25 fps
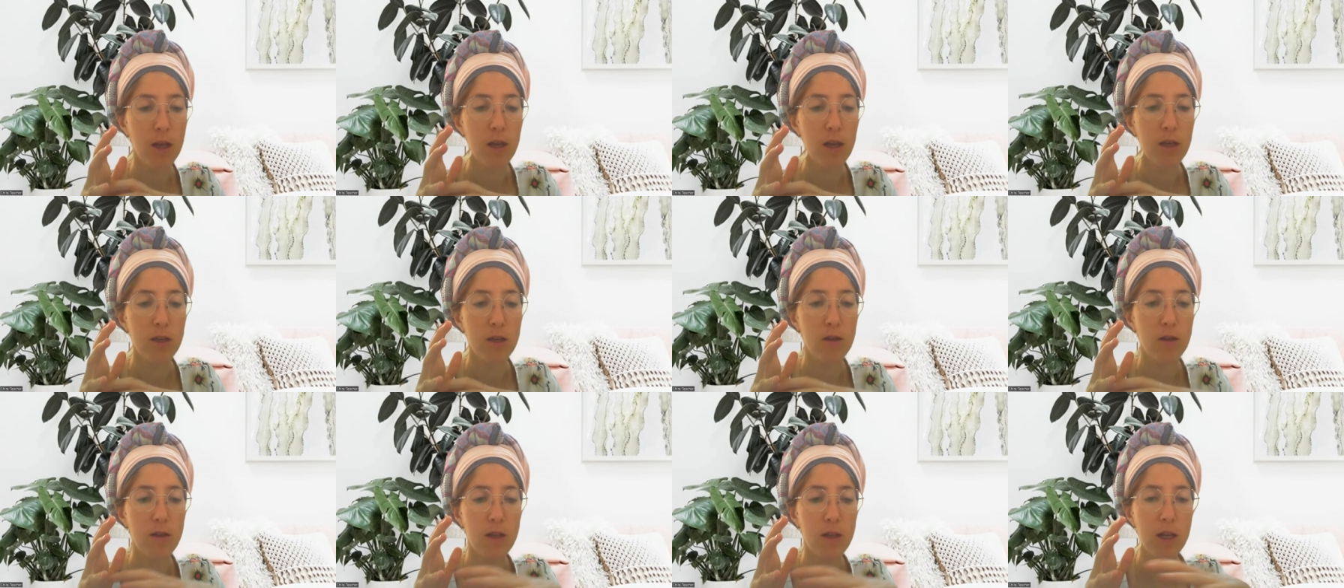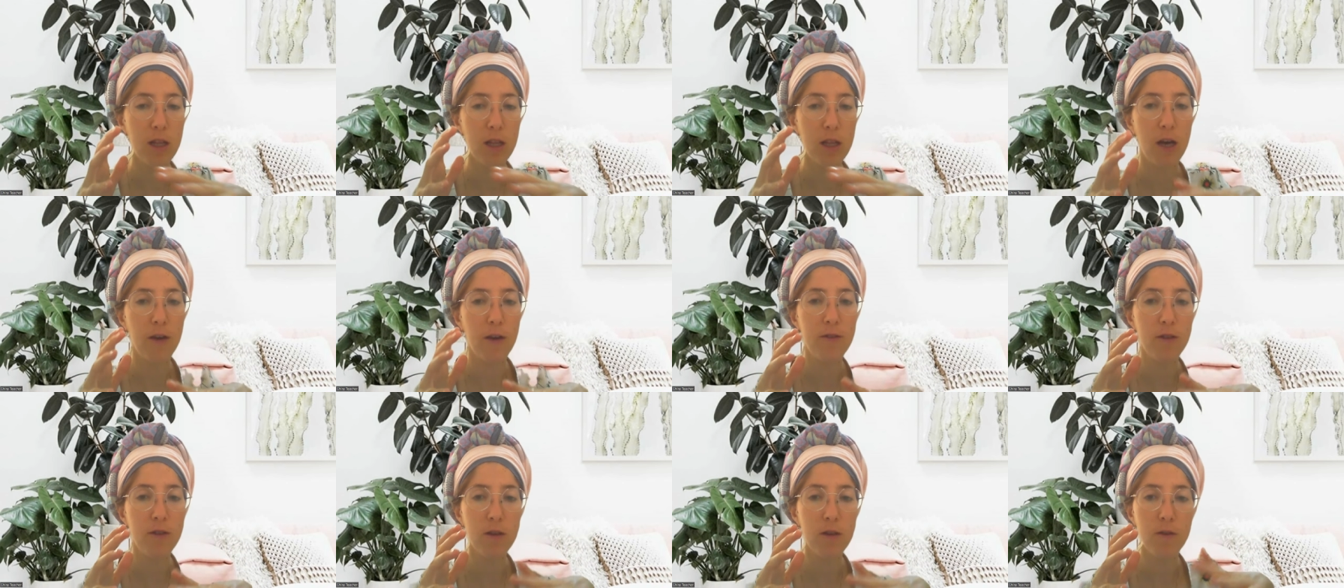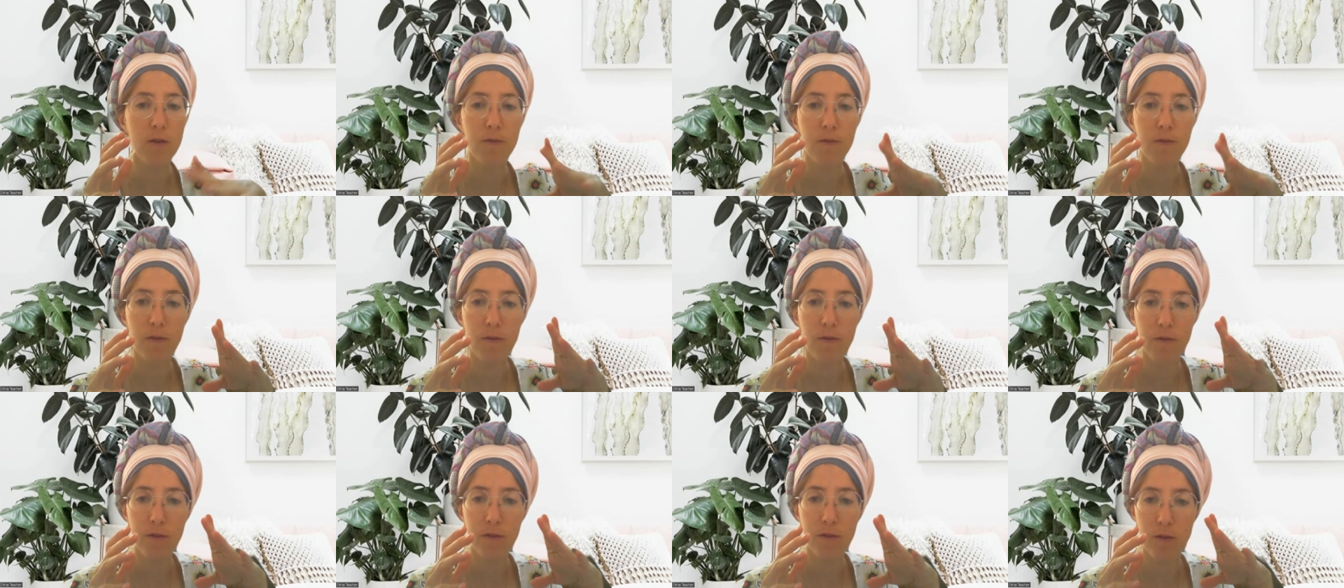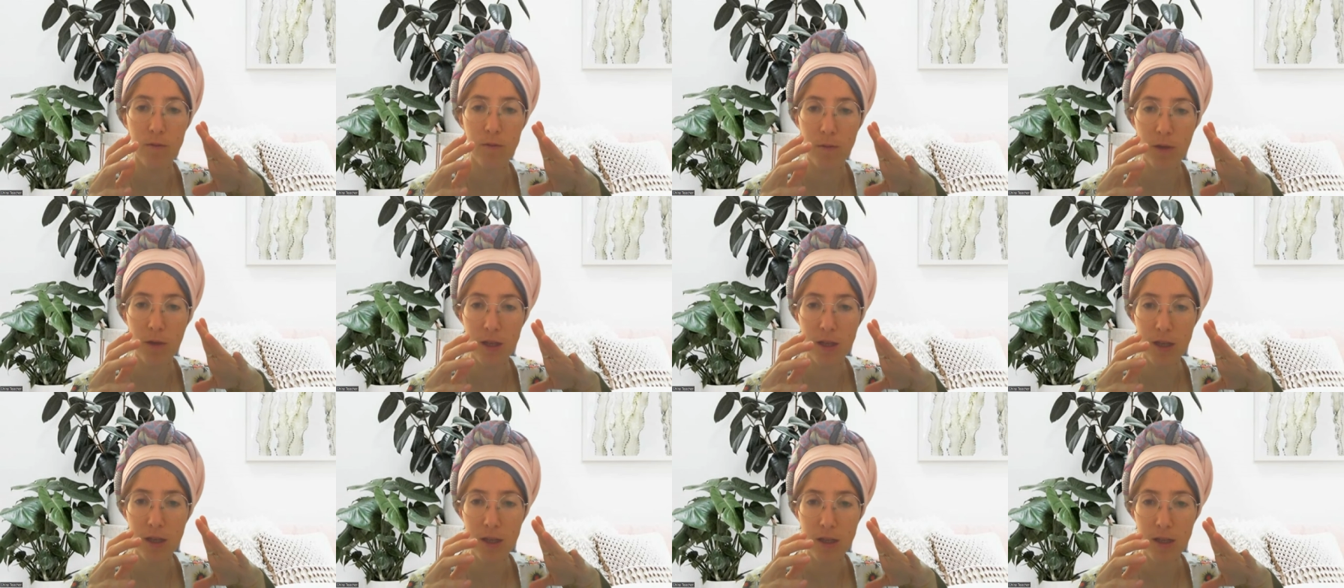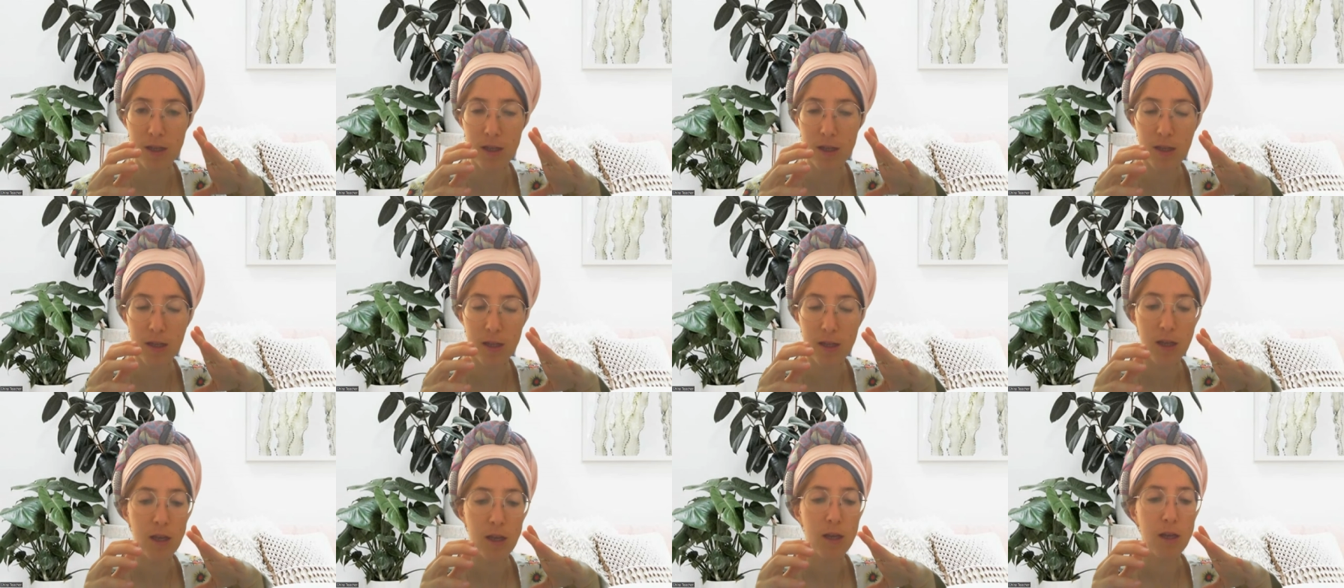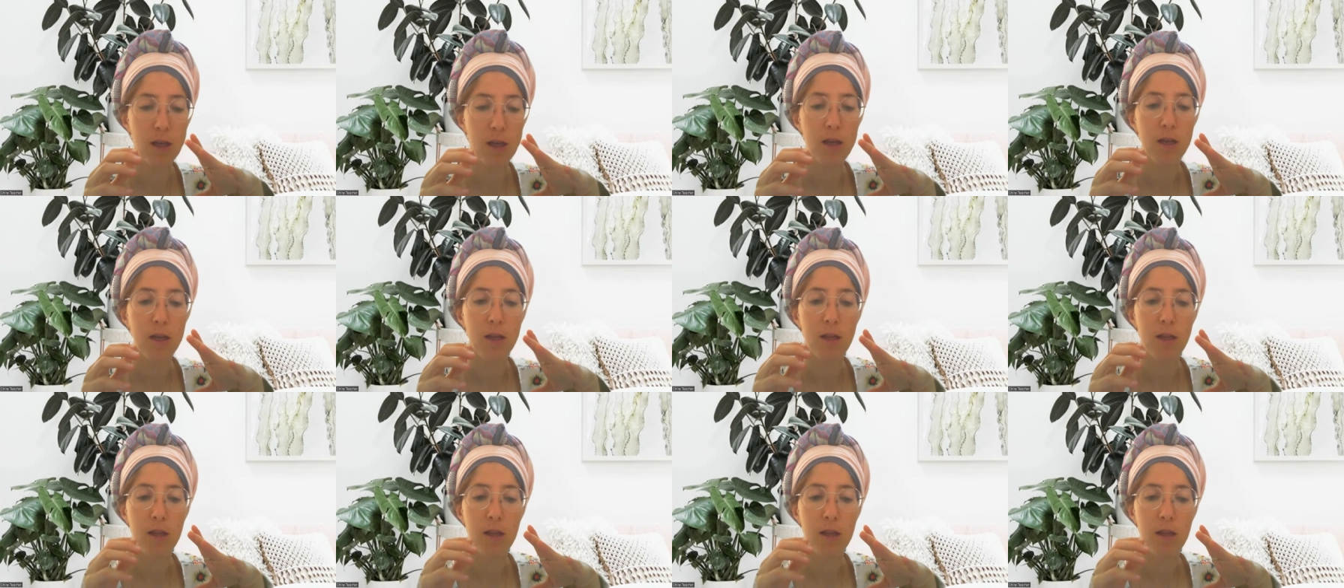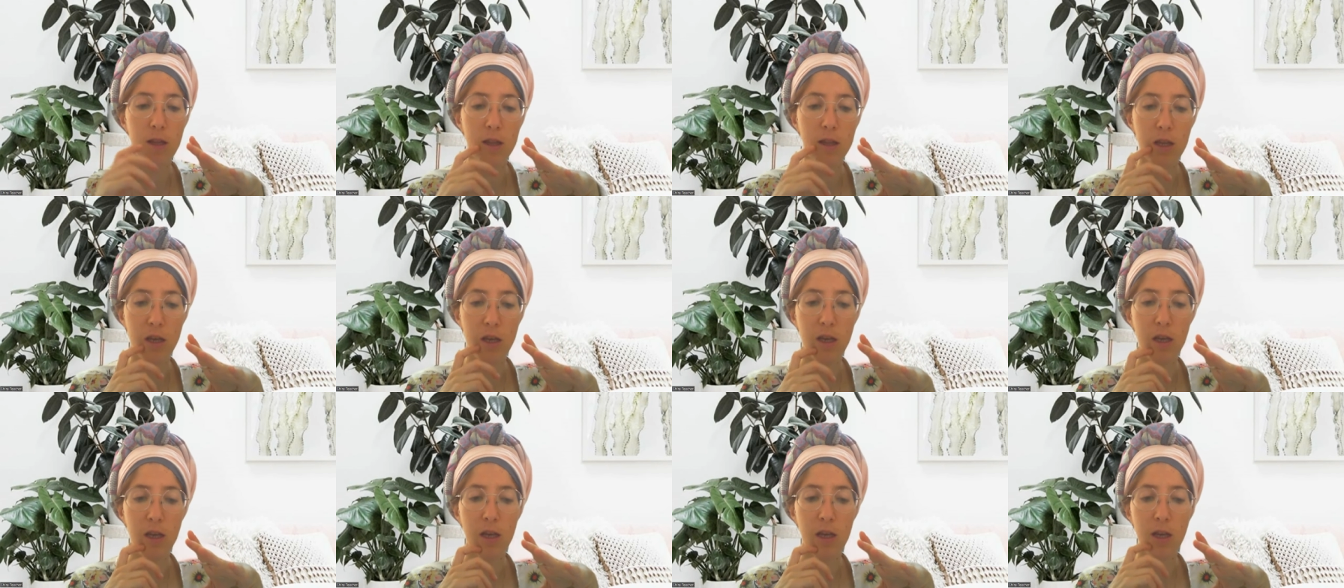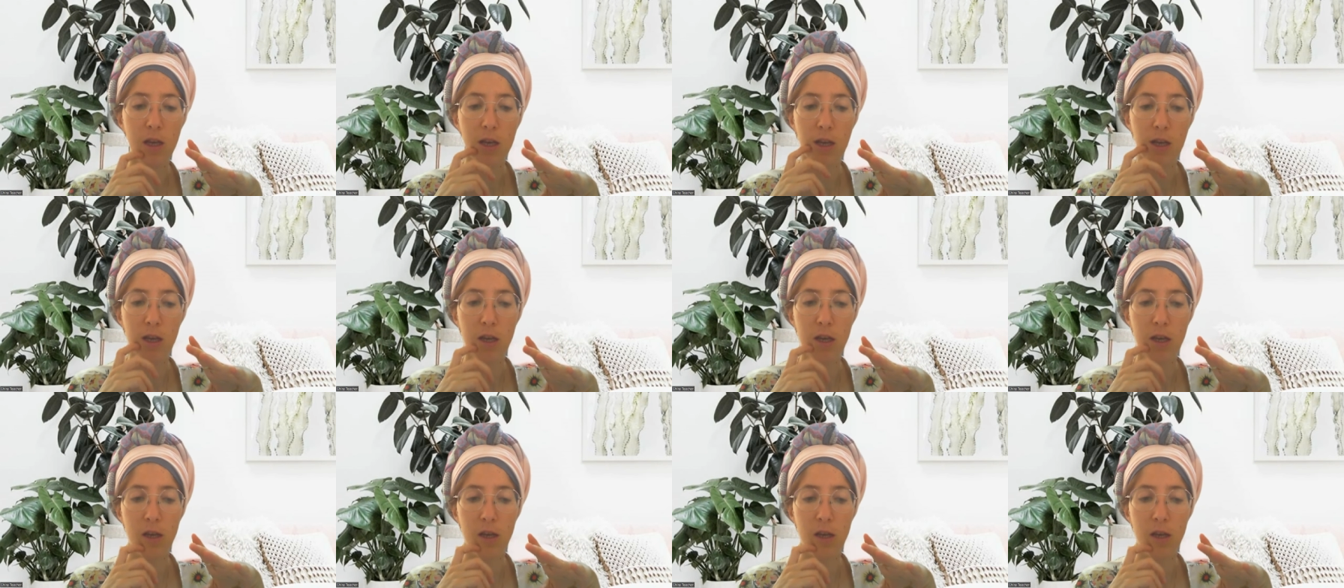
So then after 15 minutes, the